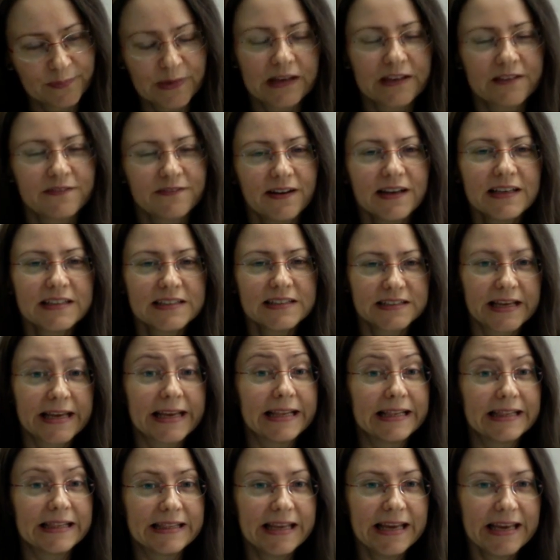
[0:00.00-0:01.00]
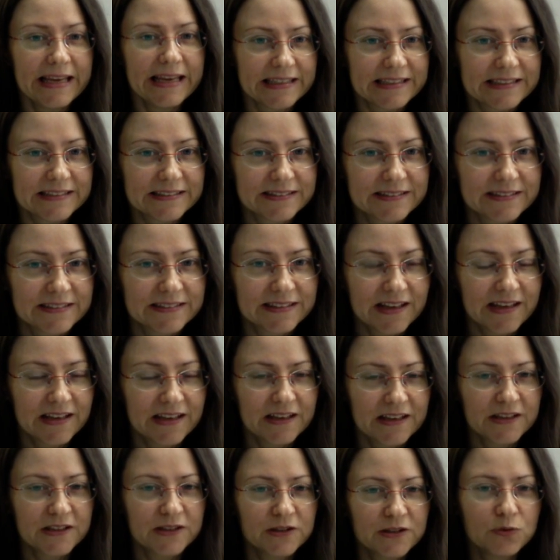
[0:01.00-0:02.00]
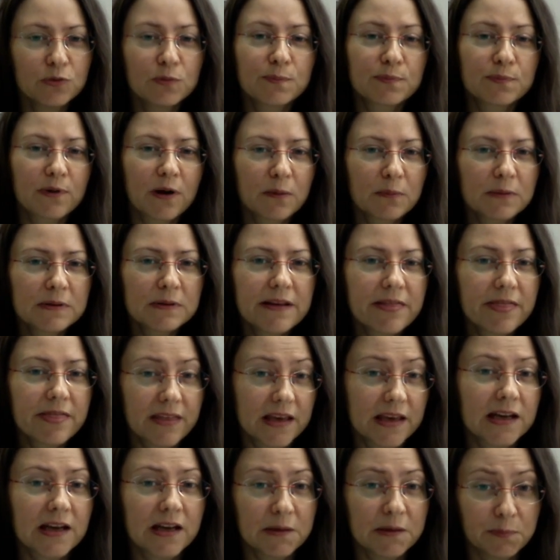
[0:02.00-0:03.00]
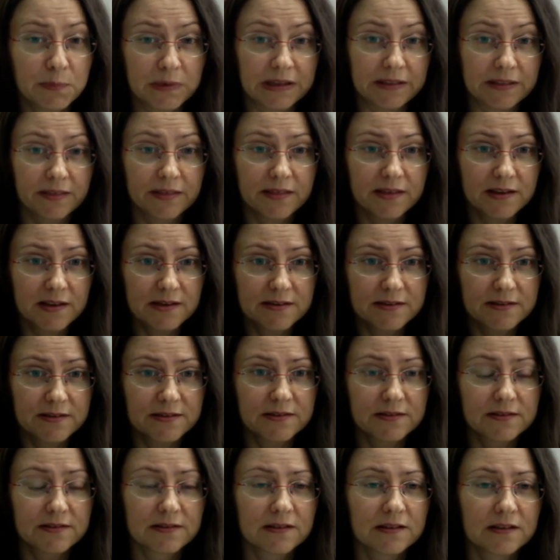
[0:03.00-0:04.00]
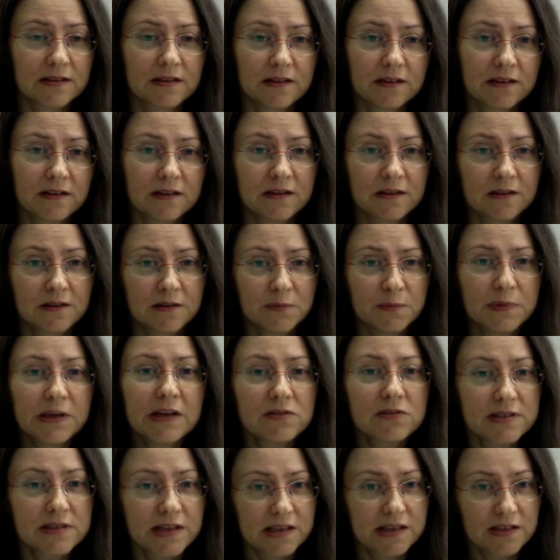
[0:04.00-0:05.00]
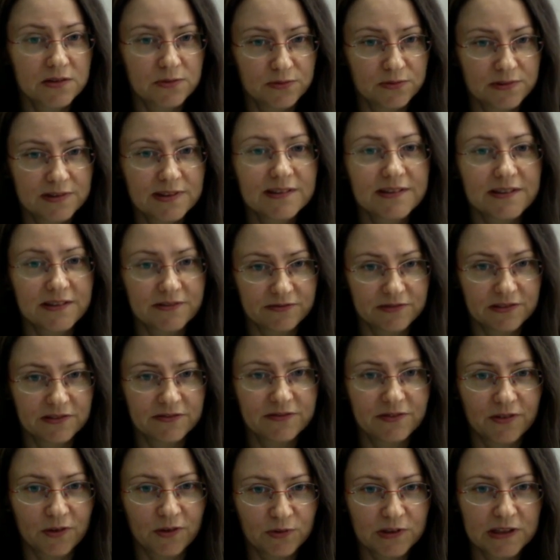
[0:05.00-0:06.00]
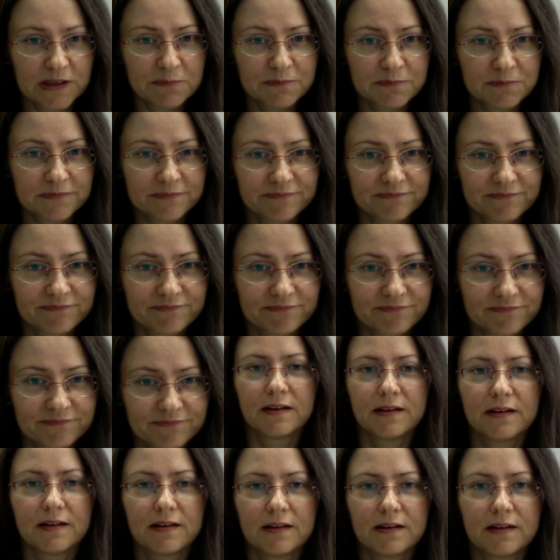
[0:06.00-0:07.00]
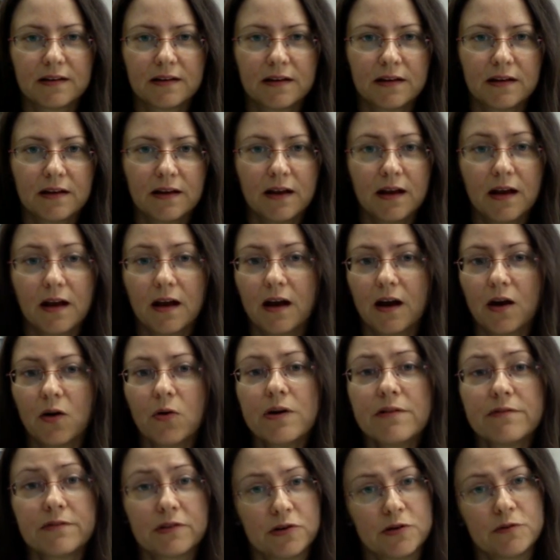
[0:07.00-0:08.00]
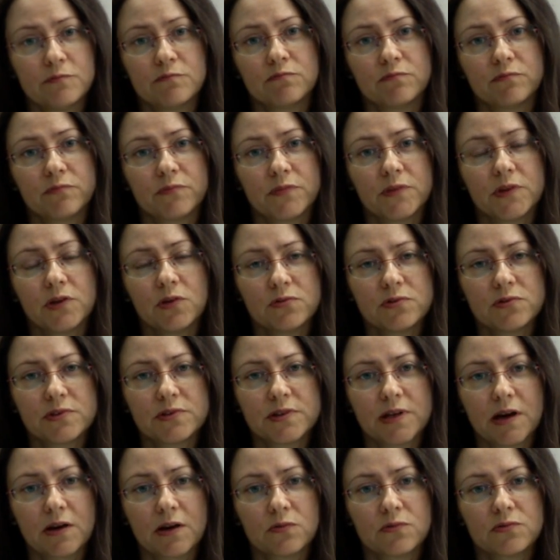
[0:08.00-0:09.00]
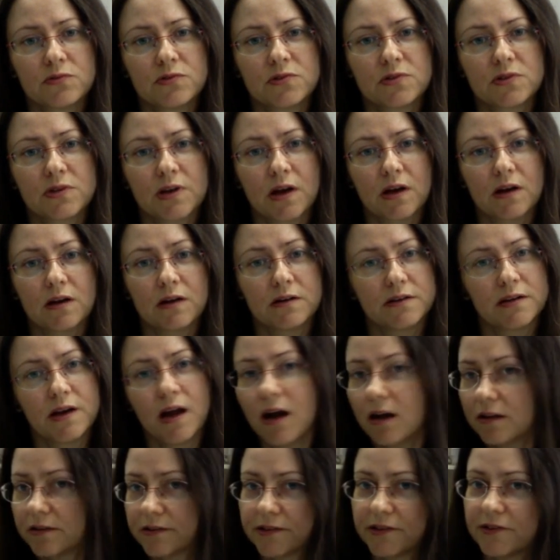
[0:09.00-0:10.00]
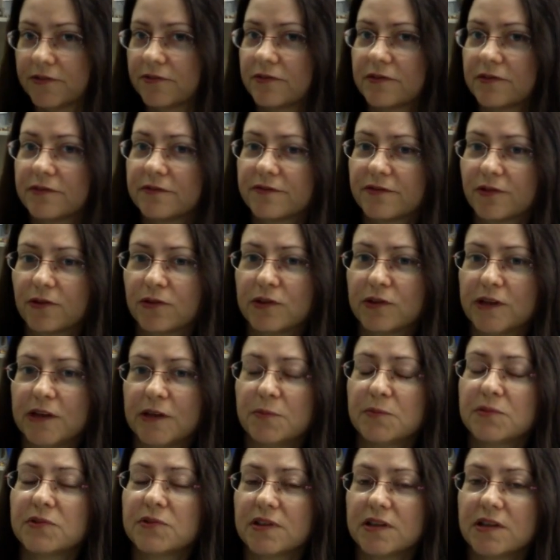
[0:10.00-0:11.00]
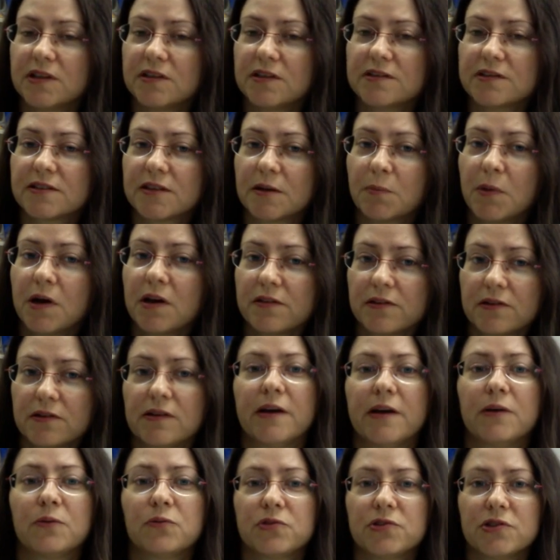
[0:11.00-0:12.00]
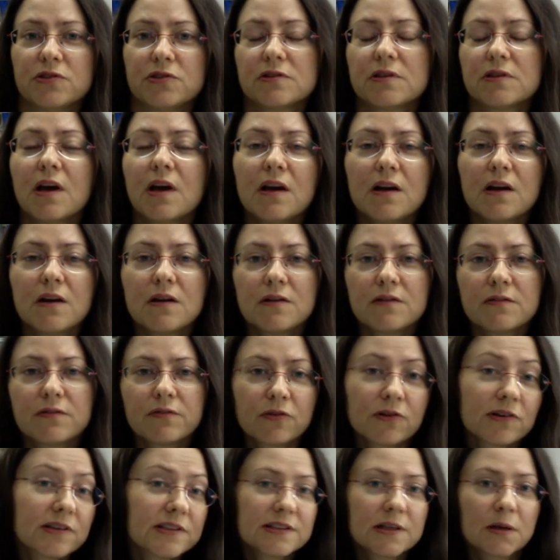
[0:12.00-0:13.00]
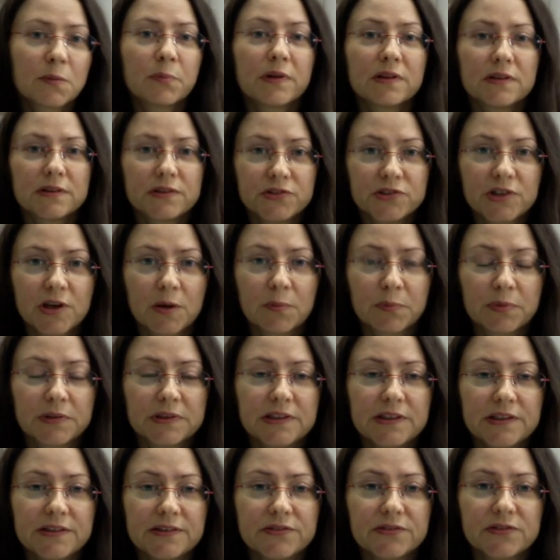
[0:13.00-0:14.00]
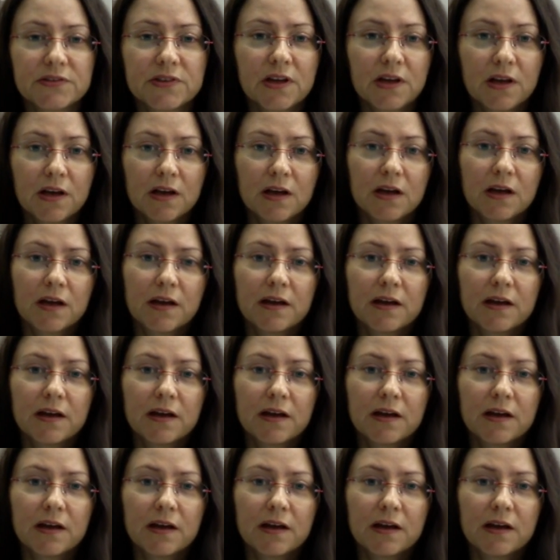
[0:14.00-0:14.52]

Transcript: But if I say lane, you will probably think I mean this, because I used a different phoneme. However, those sounds are not different phonemes in some other languages, for example in Japanese,